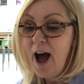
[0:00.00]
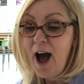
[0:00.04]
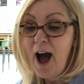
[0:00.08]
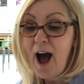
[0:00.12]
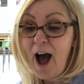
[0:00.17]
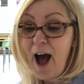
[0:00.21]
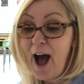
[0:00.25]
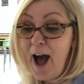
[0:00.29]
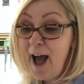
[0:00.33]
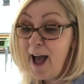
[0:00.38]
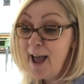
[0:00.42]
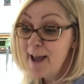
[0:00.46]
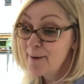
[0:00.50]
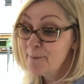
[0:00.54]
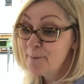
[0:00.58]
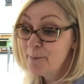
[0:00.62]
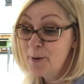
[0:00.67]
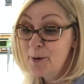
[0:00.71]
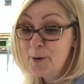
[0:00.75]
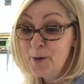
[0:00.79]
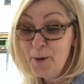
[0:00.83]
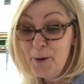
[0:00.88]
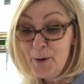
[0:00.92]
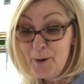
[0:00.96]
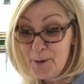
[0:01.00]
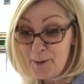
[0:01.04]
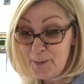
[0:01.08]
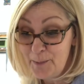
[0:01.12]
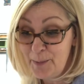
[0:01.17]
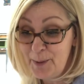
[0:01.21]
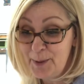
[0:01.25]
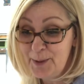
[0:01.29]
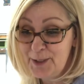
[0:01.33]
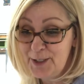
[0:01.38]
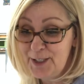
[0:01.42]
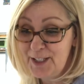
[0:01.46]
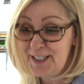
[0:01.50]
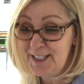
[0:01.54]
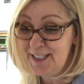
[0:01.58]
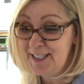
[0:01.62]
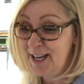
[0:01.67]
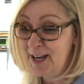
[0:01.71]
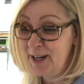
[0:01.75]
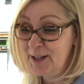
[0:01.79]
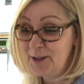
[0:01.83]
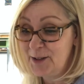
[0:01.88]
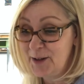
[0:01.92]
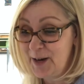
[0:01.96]
I poop, she
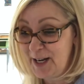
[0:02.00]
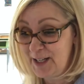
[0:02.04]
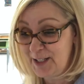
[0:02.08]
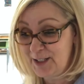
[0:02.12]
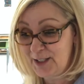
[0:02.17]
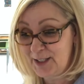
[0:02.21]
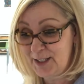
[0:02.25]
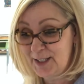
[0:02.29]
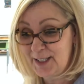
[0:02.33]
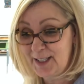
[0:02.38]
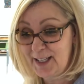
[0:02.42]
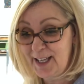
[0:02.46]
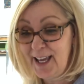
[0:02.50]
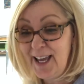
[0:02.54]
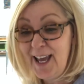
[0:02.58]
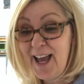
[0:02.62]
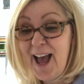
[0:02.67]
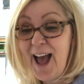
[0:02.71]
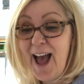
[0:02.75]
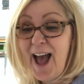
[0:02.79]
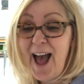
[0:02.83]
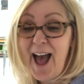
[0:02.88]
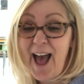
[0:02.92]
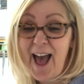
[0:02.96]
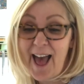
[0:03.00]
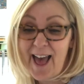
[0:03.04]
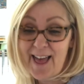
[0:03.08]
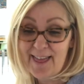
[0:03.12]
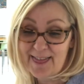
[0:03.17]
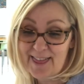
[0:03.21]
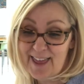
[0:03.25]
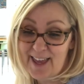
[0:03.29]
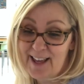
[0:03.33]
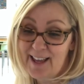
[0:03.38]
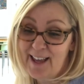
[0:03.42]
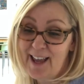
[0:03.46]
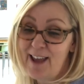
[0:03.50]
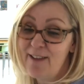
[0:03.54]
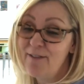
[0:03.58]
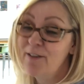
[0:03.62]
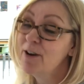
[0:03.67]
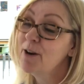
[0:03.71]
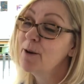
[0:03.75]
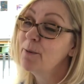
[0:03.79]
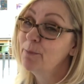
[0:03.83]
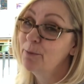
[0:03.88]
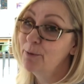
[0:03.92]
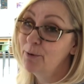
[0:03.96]
said graciously, and they gave
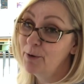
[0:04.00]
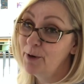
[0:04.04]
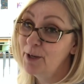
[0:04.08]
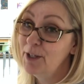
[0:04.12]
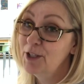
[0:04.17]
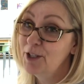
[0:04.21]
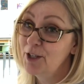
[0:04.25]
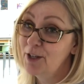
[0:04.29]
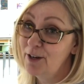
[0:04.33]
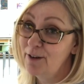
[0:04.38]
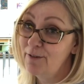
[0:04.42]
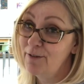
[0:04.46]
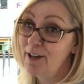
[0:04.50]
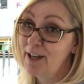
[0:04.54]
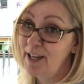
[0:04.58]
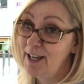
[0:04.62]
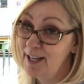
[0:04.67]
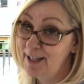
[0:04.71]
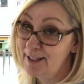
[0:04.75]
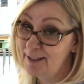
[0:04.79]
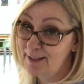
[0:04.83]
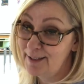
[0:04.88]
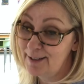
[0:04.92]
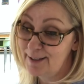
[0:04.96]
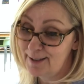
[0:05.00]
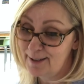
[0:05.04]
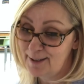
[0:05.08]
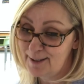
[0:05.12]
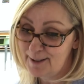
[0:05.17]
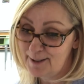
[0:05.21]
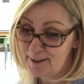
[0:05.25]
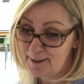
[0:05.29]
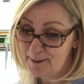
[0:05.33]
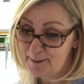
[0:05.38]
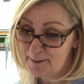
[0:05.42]
an appreciative hiss.